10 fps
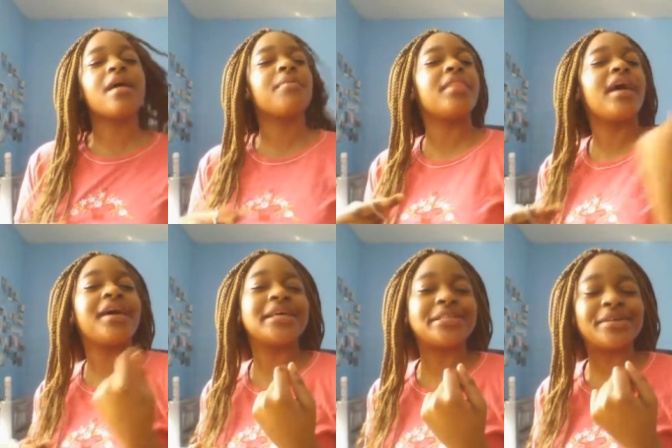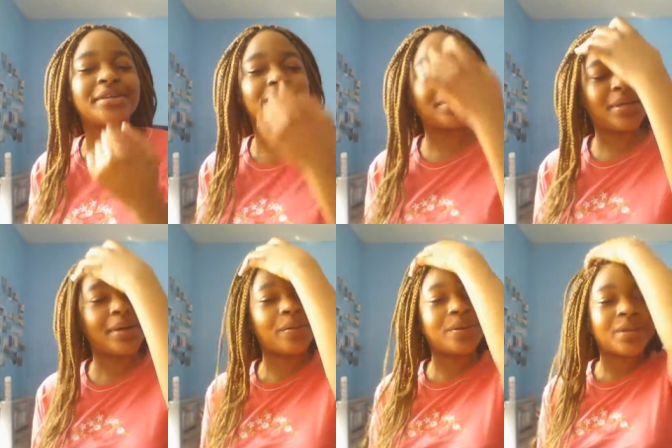Um, as you can
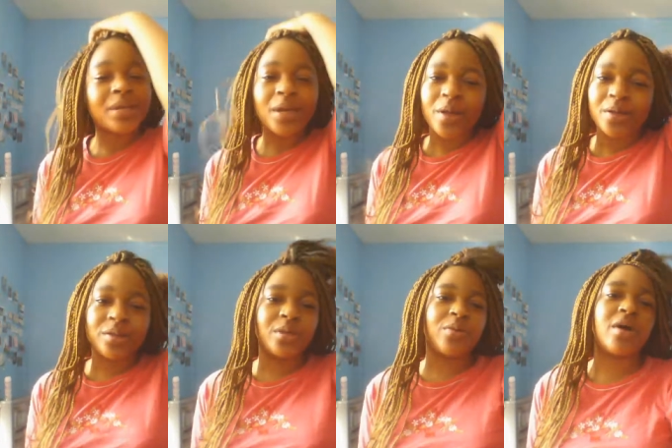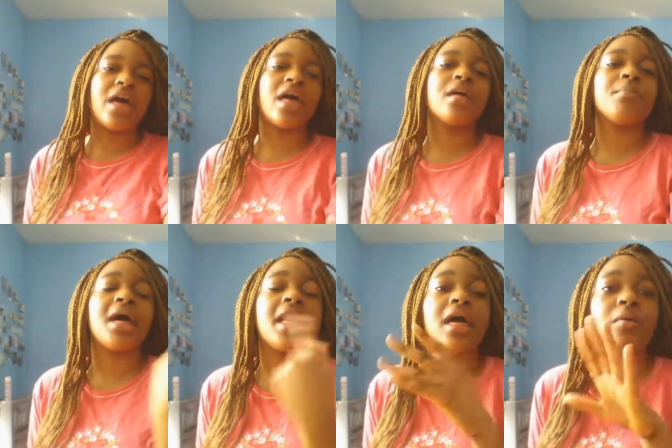see, I recently got new hair.
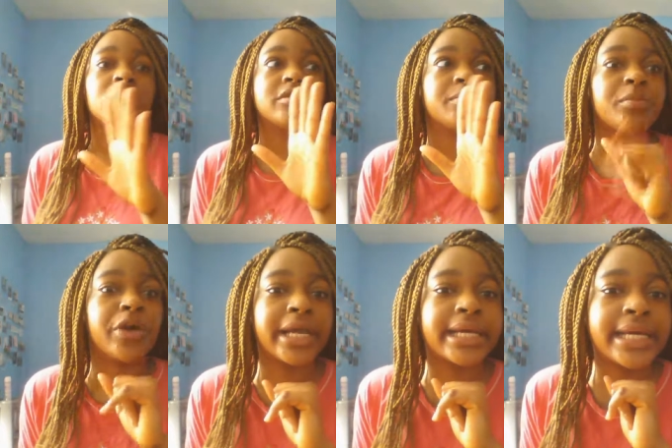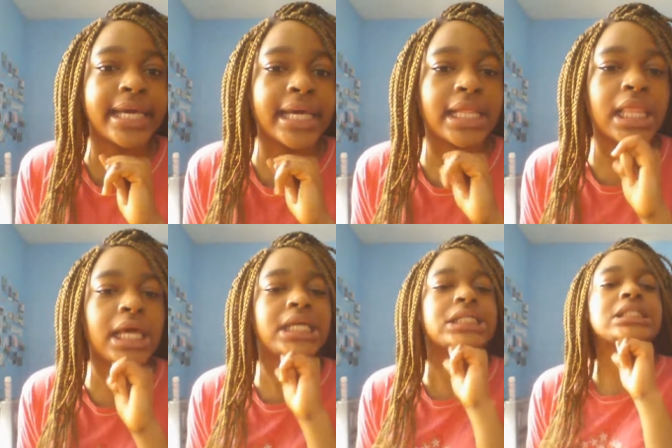My hair was breaking,
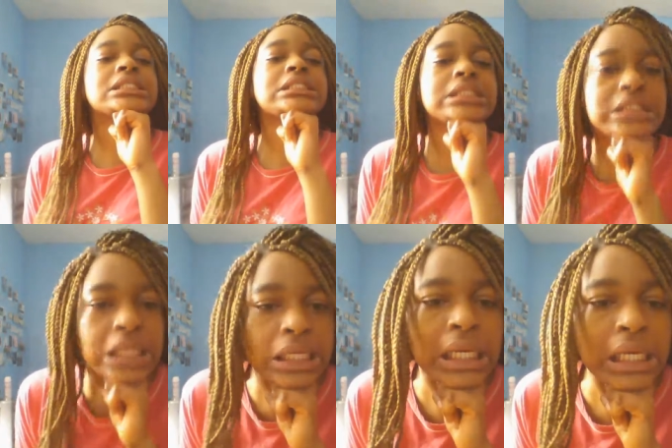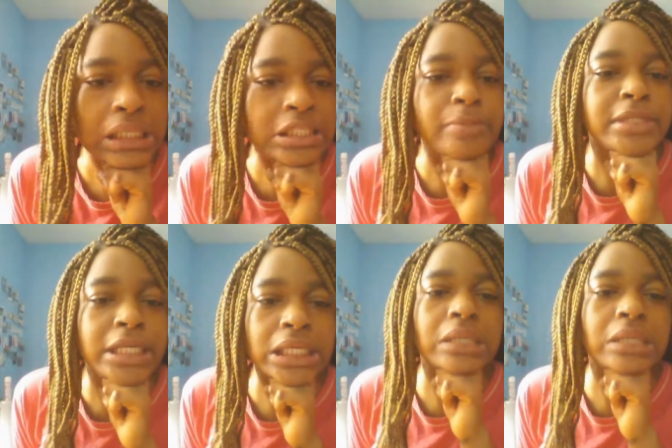like it needed
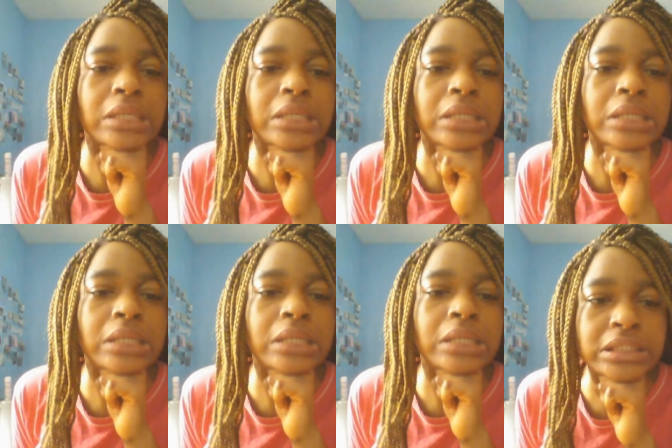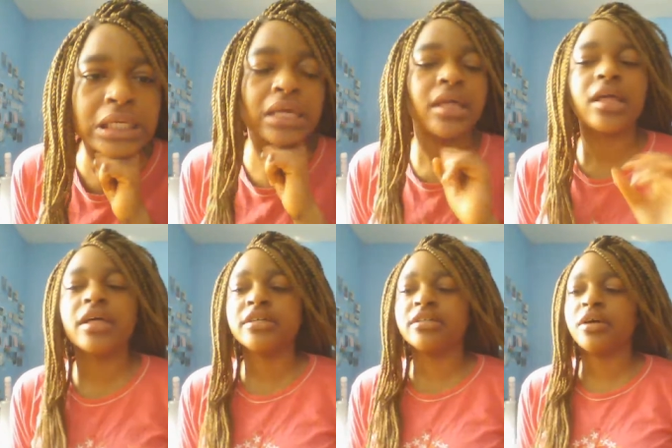some TLC.
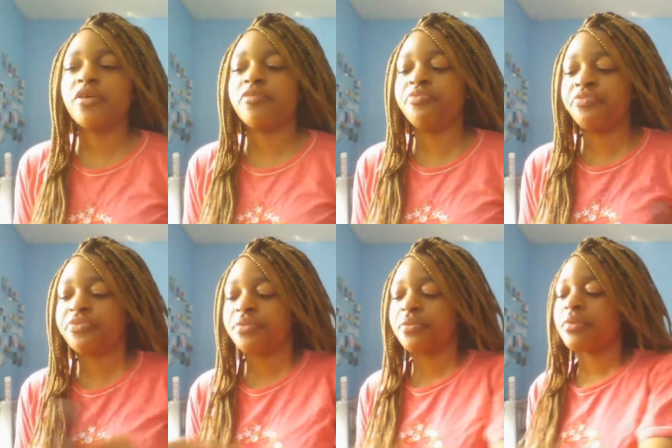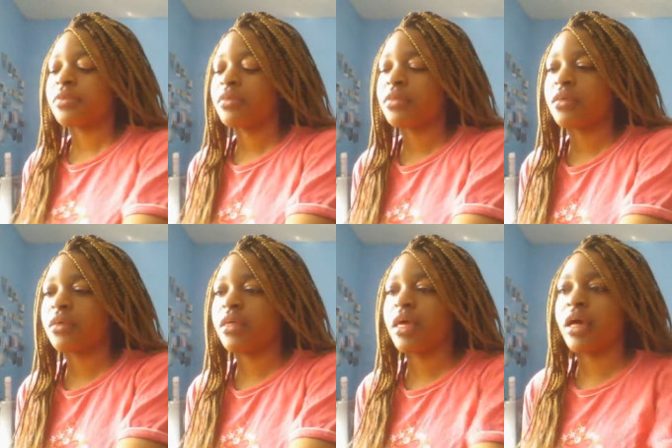So, yeah.